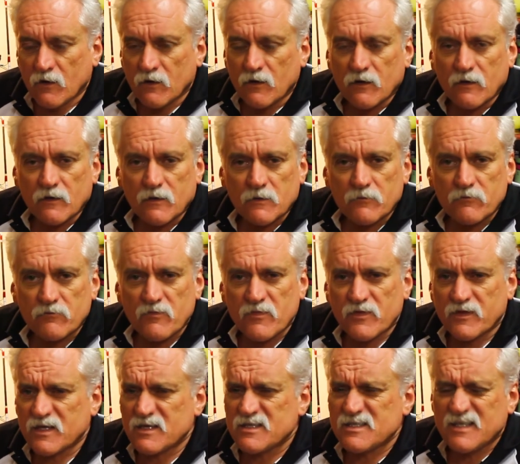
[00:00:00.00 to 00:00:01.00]

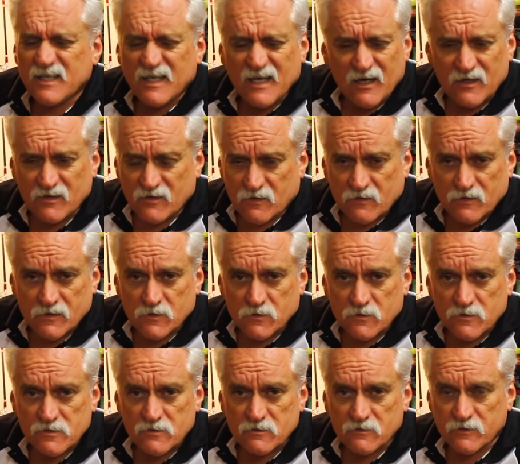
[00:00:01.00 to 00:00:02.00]
they're deadly on
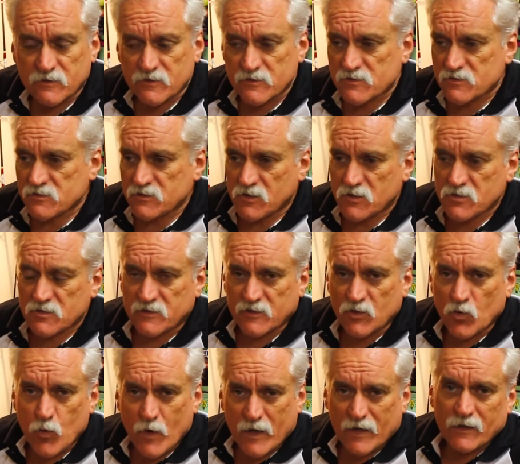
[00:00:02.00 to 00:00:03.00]
lures, and it's
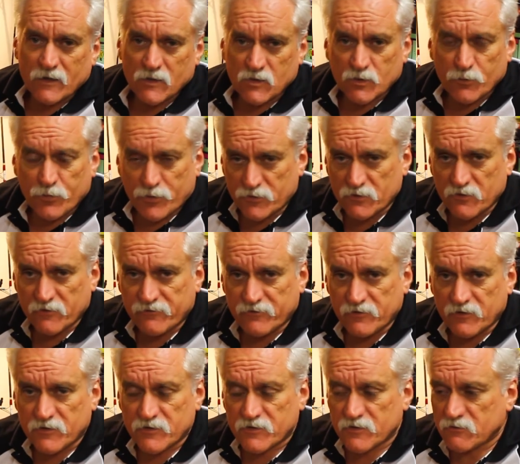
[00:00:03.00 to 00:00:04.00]
usually one lure per
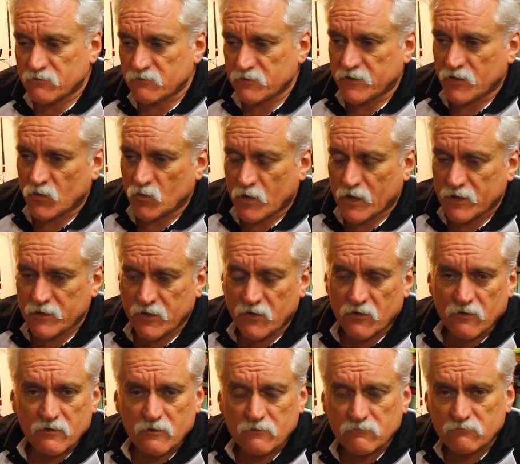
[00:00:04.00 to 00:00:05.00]
fish. If you get one hit
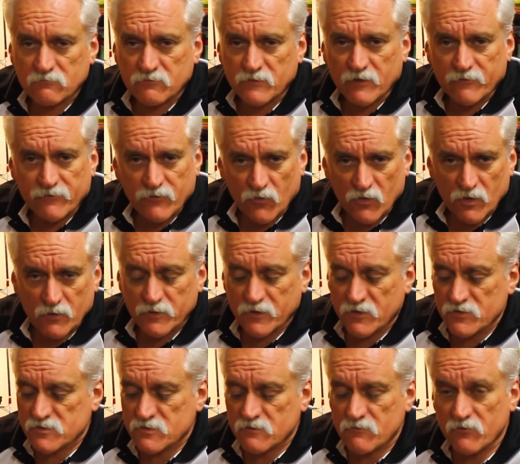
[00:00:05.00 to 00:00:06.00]
on it, they fall to
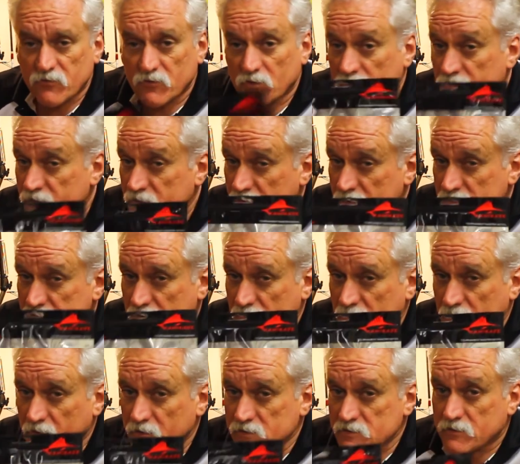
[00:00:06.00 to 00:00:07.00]
bits. Not these
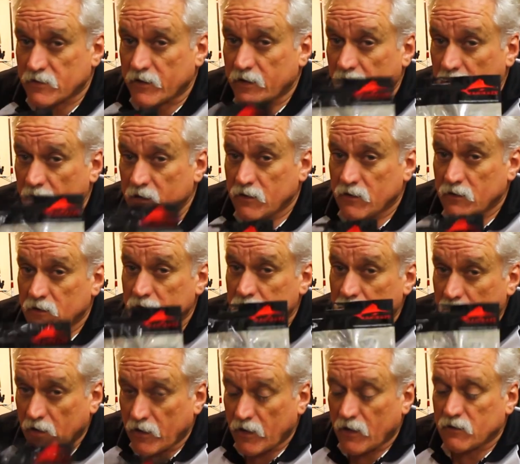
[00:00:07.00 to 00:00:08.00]
guys. They hang in
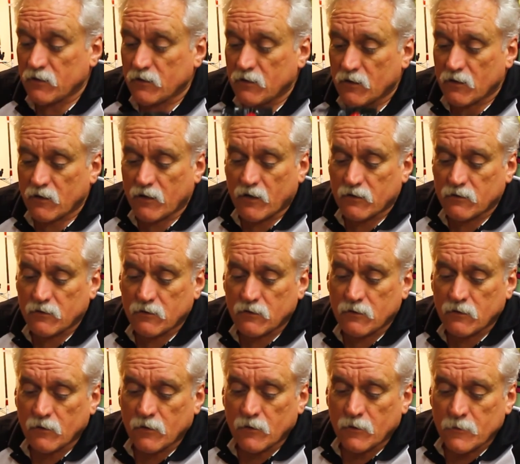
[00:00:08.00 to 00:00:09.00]
and hang in and hang
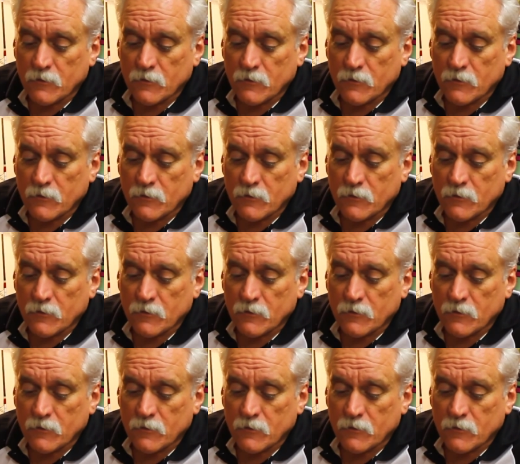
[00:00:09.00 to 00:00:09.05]
in.